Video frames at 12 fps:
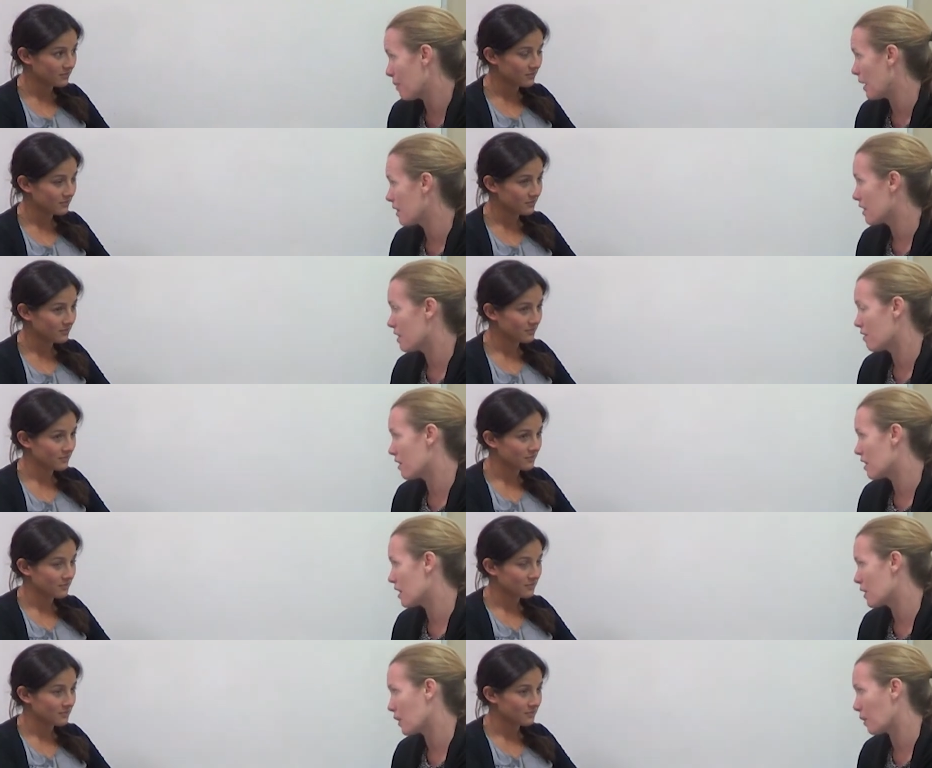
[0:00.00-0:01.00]
Speaker 1: about the,
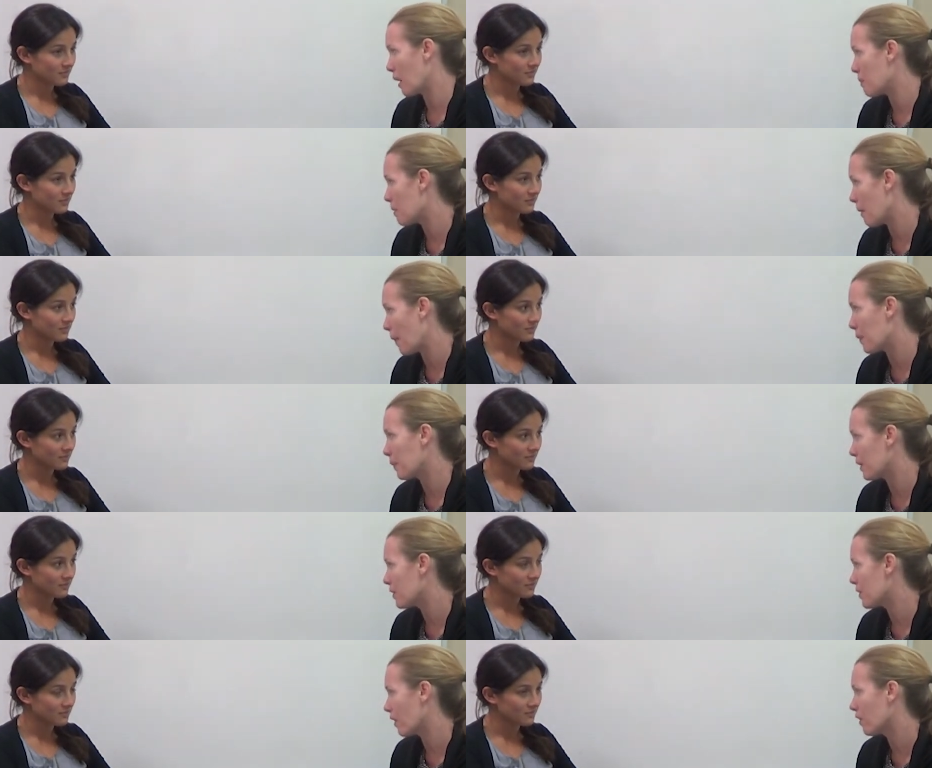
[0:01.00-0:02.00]
the disagreement
Speaker 2: about the
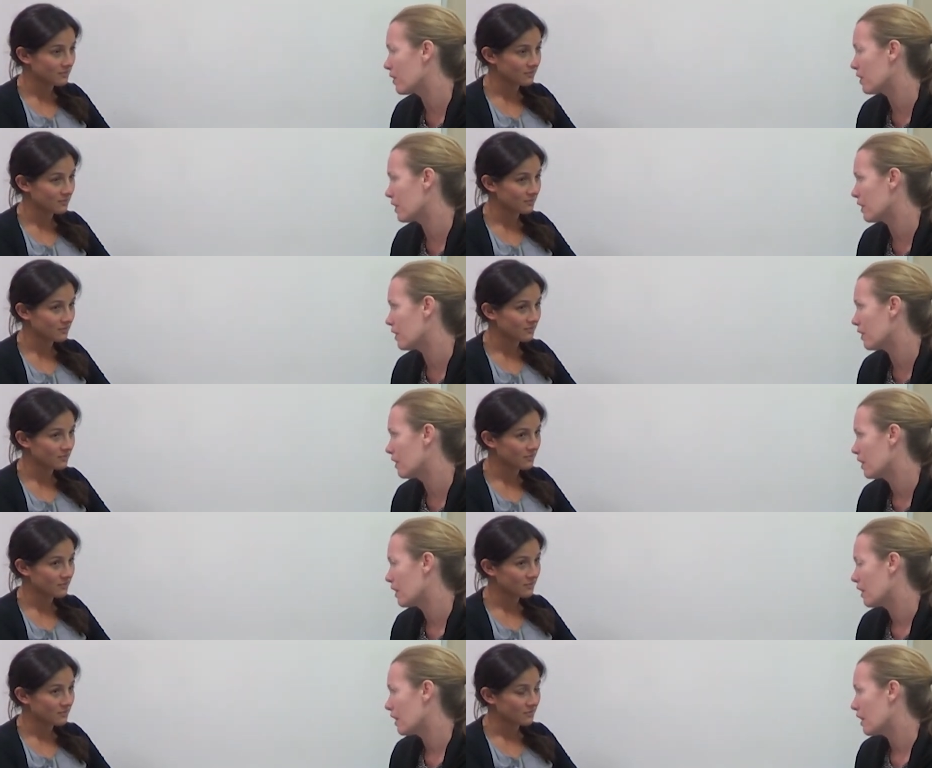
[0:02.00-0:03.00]
restaurant and
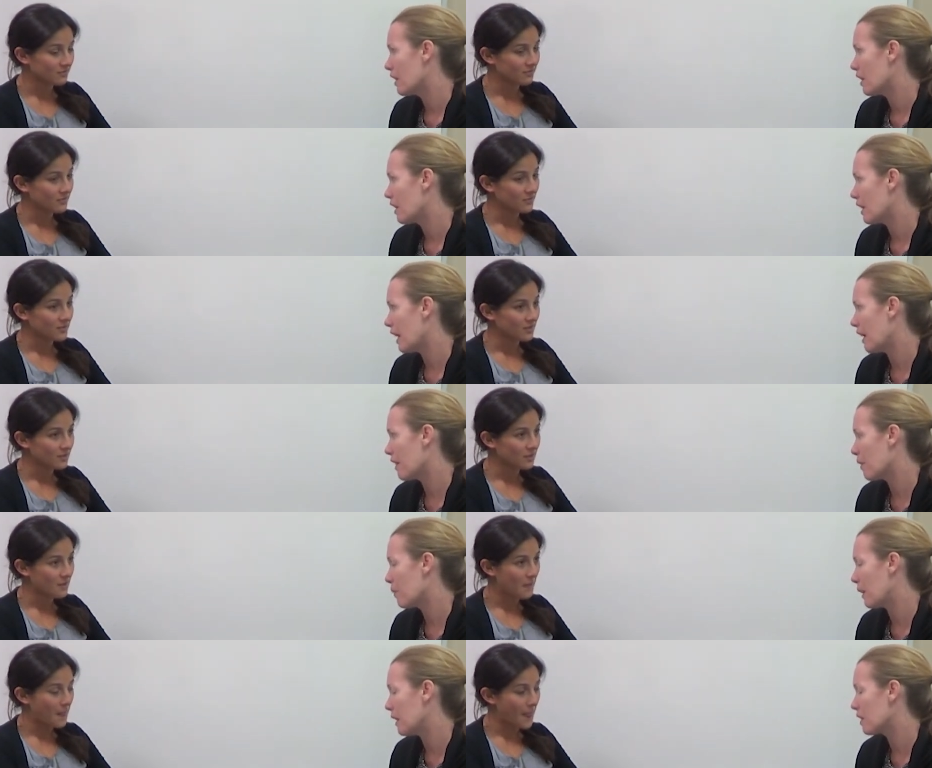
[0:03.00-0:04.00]
how
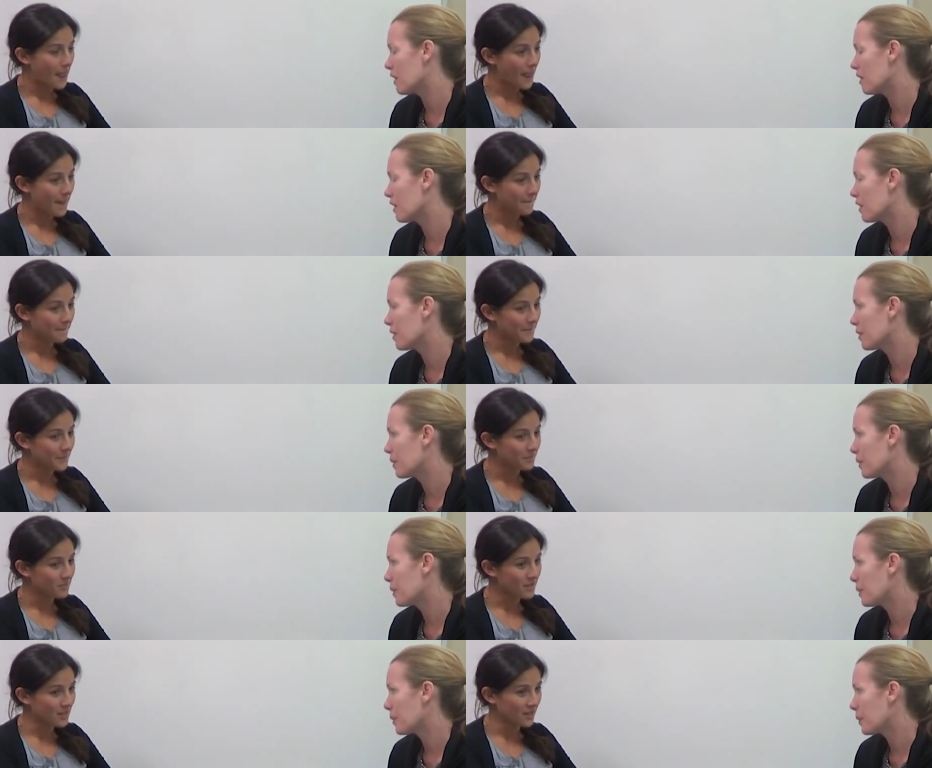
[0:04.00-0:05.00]
that went.
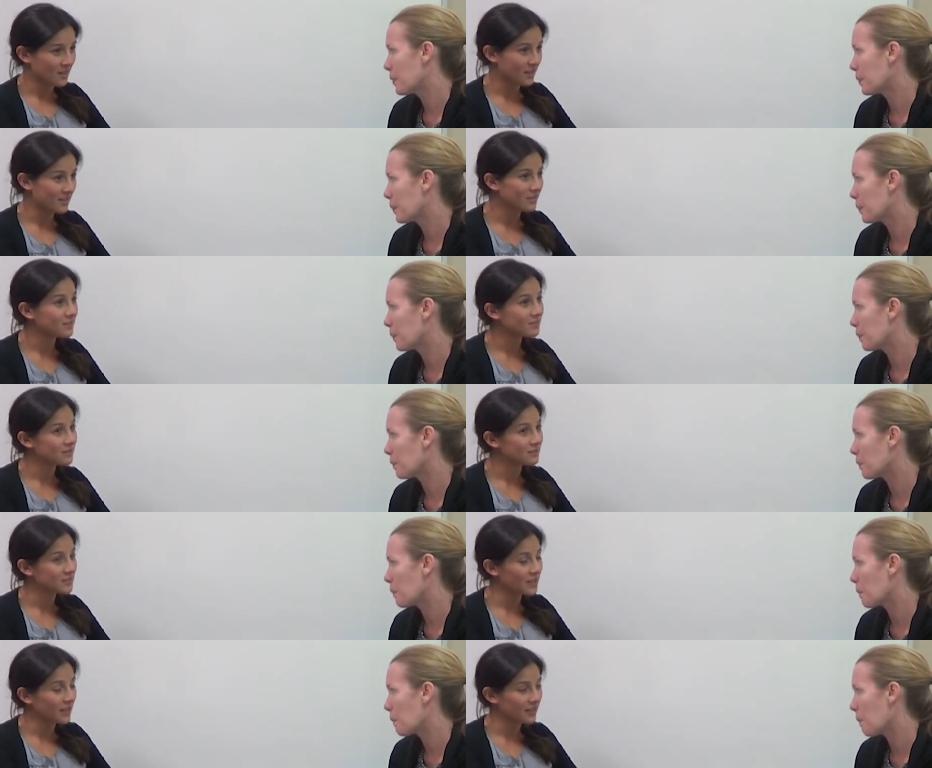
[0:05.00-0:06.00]
Yeah.
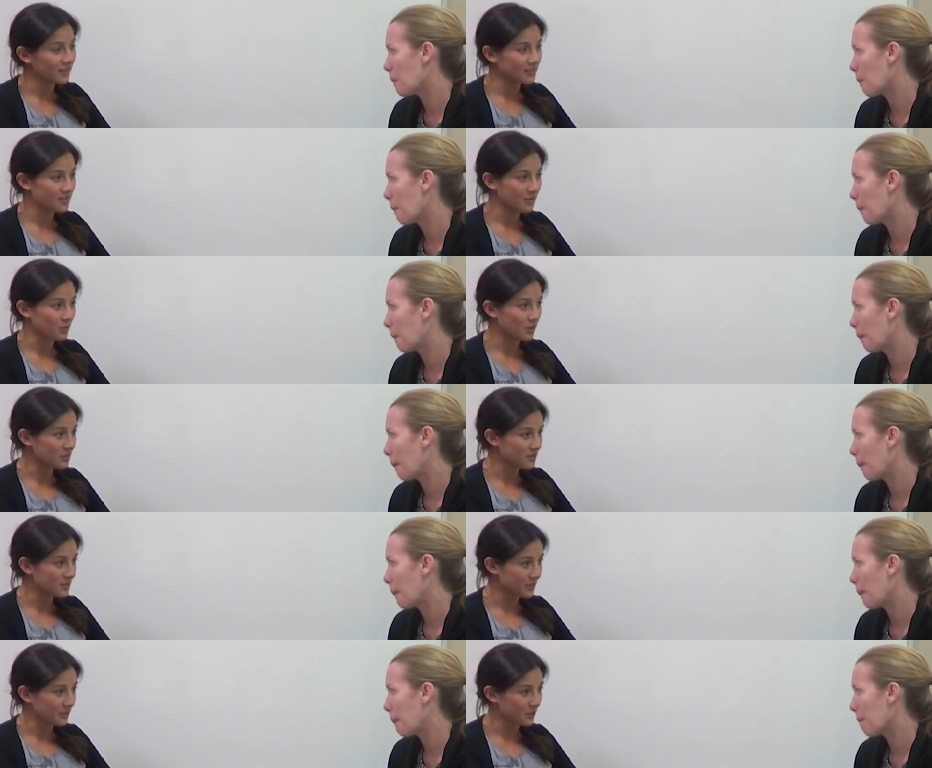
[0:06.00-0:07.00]
Yeah, I guess I
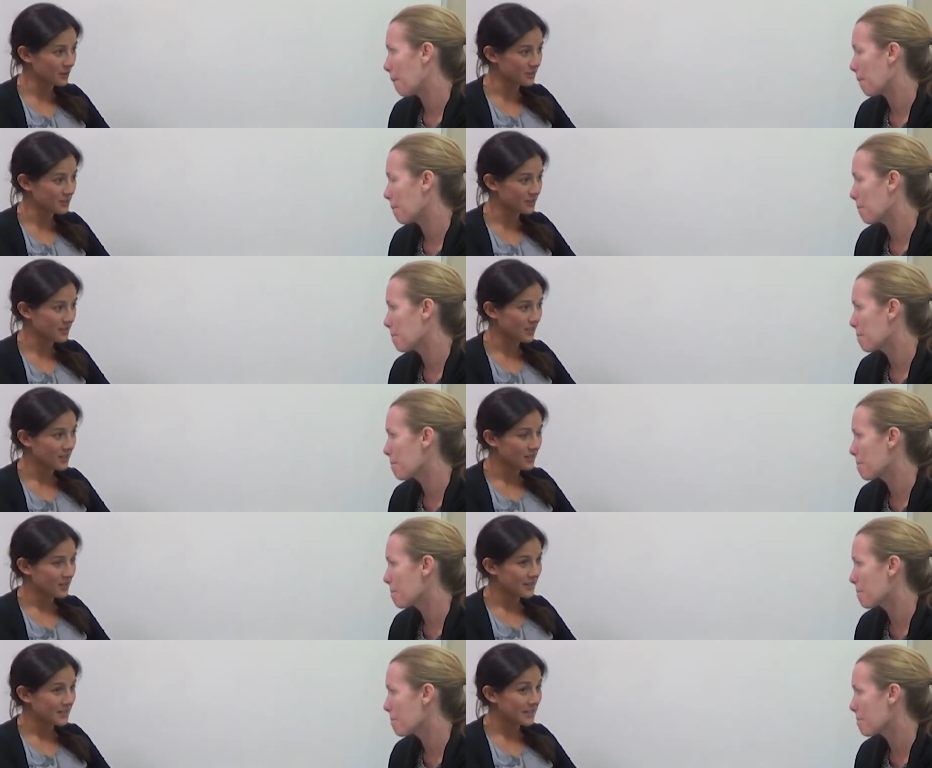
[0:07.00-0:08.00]
was. I was
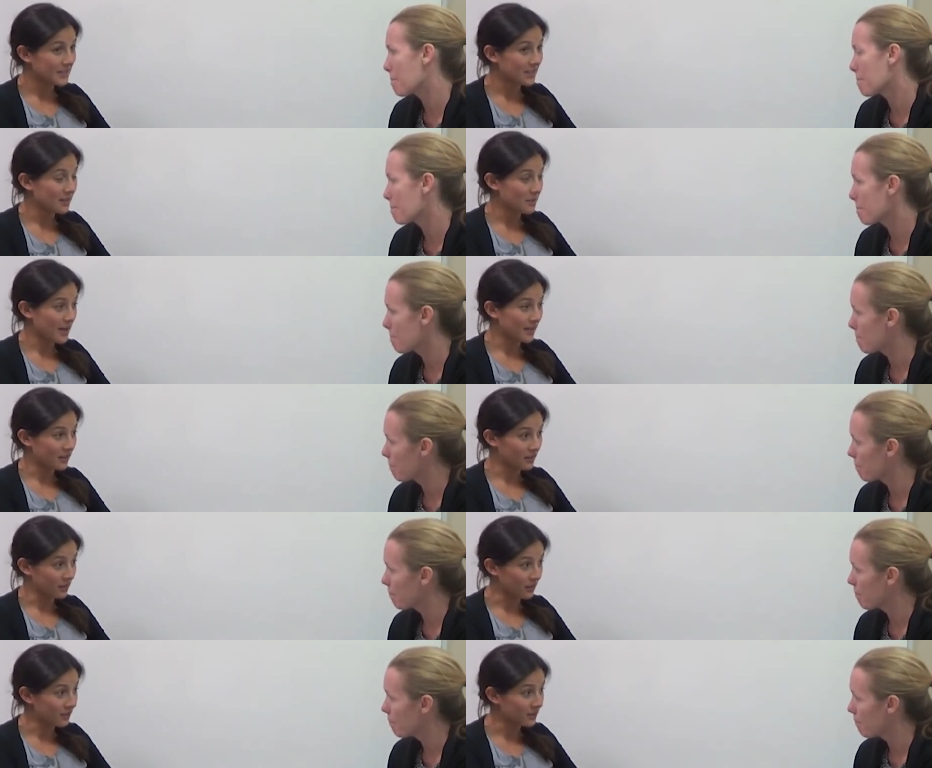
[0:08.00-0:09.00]
thinking about it a
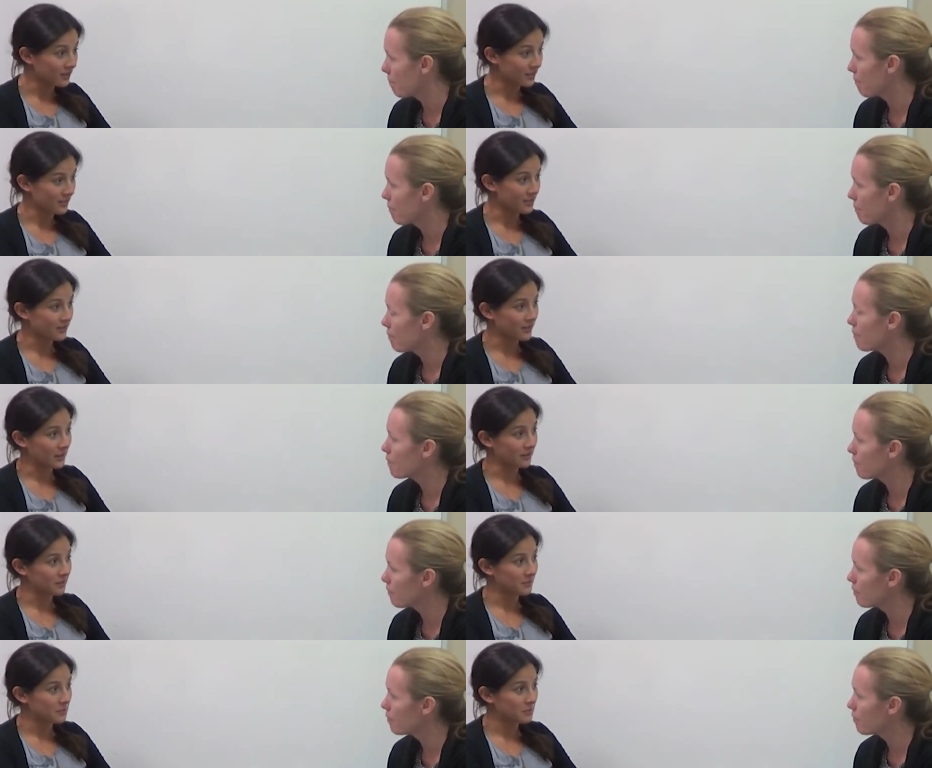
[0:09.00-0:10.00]
lot and I was
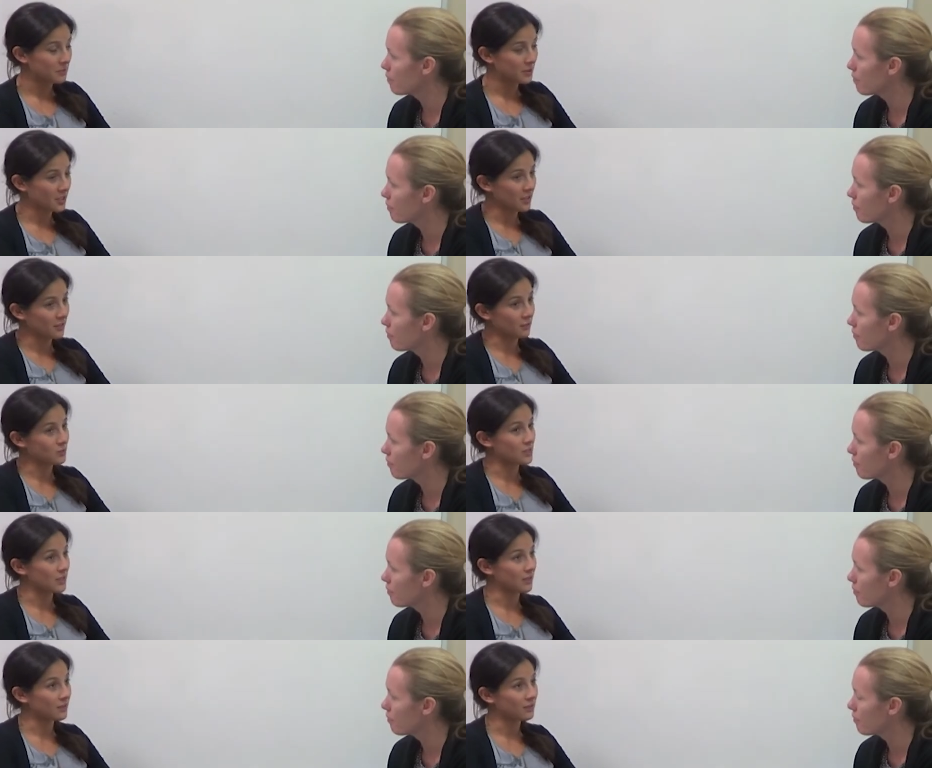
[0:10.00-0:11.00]
feeling pretty
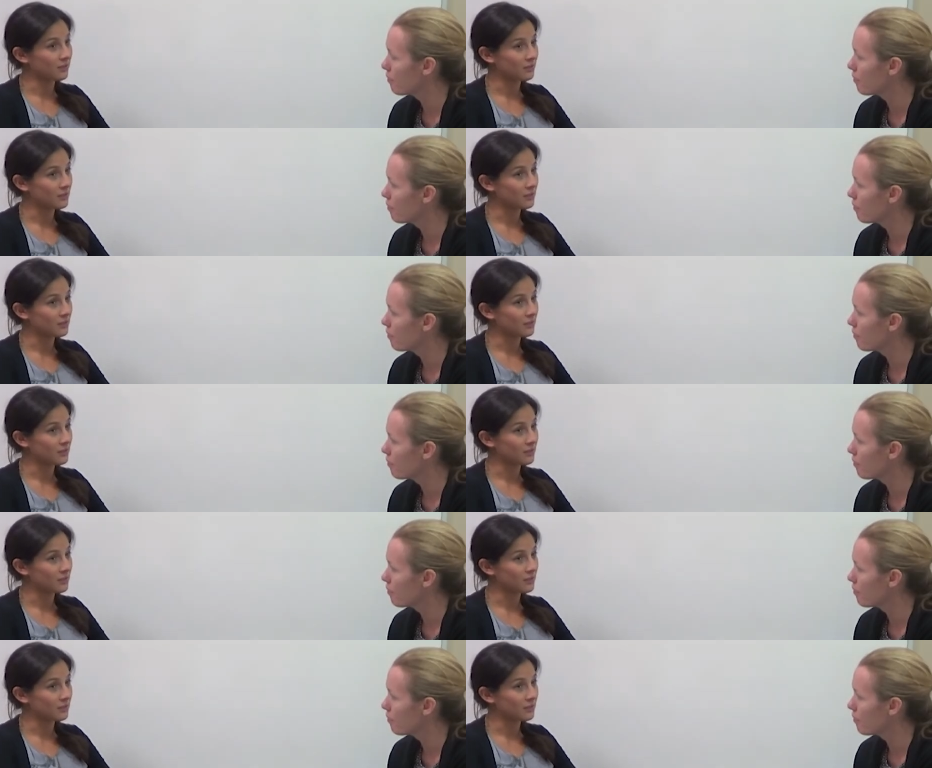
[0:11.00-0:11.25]
guilty